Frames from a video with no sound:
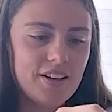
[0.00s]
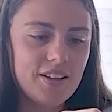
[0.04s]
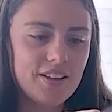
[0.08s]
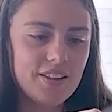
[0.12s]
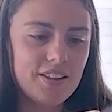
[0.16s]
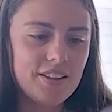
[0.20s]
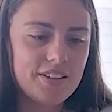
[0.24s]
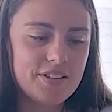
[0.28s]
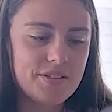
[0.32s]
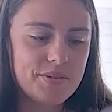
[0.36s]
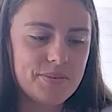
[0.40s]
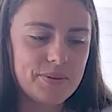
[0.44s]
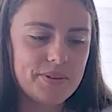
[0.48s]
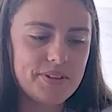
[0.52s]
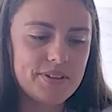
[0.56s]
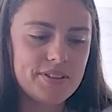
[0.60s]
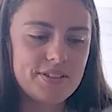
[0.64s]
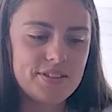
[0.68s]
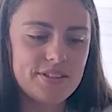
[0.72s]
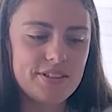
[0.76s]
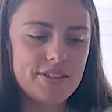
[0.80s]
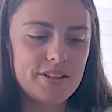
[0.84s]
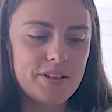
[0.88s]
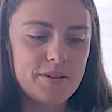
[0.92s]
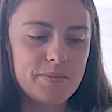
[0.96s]
This was
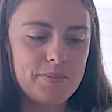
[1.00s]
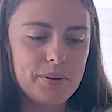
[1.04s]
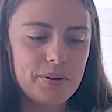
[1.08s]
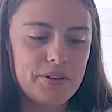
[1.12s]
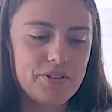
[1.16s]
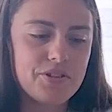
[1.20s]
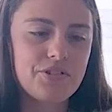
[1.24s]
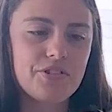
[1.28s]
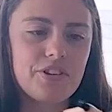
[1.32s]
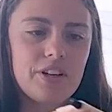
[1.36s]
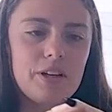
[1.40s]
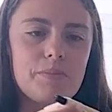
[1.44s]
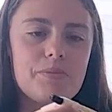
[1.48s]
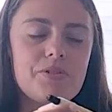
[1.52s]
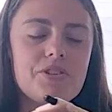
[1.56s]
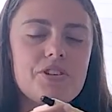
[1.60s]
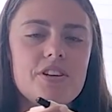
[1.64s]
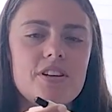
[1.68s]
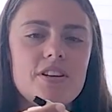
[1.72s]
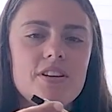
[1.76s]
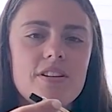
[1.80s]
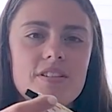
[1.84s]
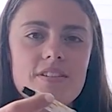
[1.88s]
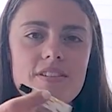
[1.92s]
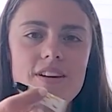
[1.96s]
the
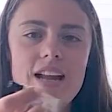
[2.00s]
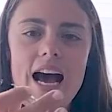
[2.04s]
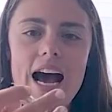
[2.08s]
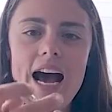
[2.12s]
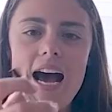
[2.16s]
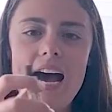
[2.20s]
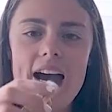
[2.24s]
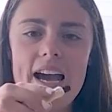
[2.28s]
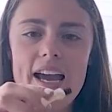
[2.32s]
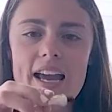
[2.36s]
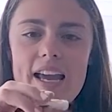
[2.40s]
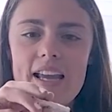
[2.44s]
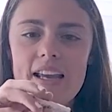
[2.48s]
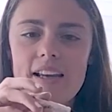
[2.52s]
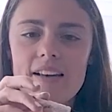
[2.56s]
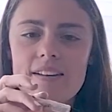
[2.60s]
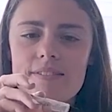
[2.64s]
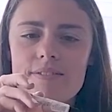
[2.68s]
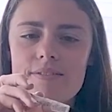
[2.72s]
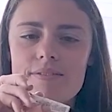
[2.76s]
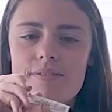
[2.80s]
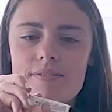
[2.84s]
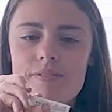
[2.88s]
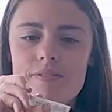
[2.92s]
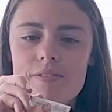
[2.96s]
prescription eye
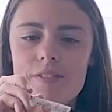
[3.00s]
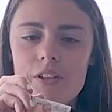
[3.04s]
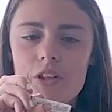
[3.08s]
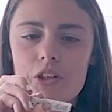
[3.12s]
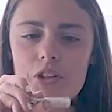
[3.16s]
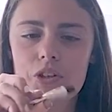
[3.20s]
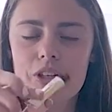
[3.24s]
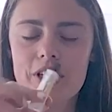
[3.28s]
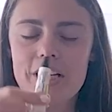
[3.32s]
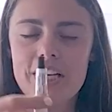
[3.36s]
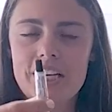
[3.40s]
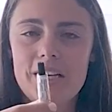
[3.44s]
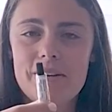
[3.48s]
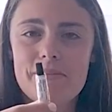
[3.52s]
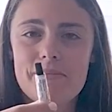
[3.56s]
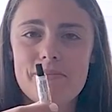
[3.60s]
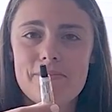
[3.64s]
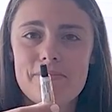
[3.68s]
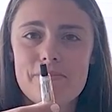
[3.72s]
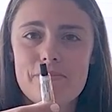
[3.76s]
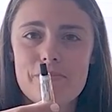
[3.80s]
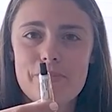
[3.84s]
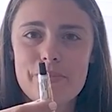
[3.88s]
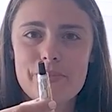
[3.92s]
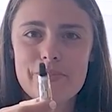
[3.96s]

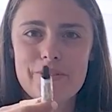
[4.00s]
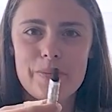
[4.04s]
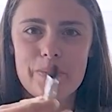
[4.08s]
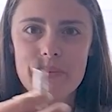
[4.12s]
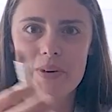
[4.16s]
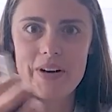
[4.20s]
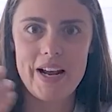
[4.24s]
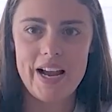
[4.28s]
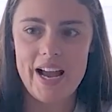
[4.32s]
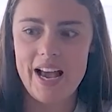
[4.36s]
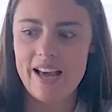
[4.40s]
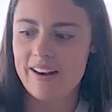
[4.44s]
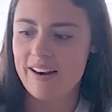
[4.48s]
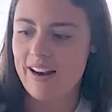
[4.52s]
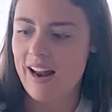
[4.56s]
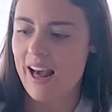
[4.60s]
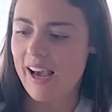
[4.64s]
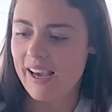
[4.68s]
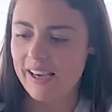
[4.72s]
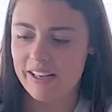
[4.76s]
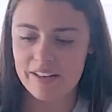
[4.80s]
cream from when I had an eye